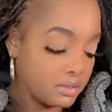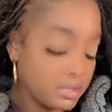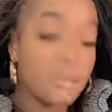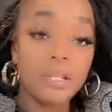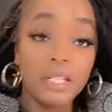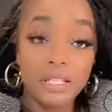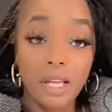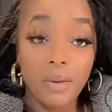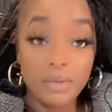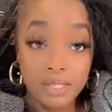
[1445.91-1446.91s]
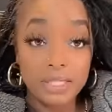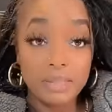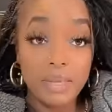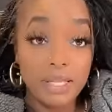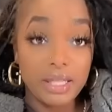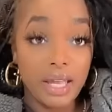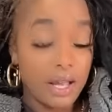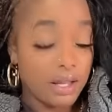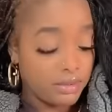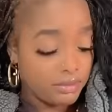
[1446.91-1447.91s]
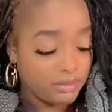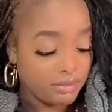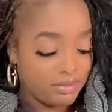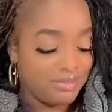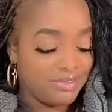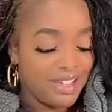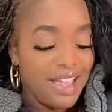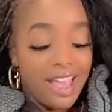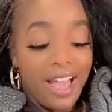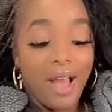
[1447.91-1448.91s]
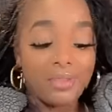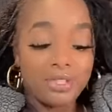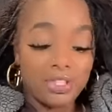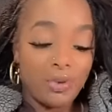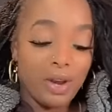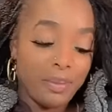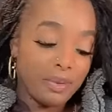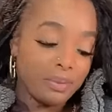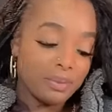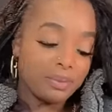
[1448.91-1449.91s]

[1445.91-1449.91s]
Some of these I wasn't smelling, y'all. I was just grabbing them.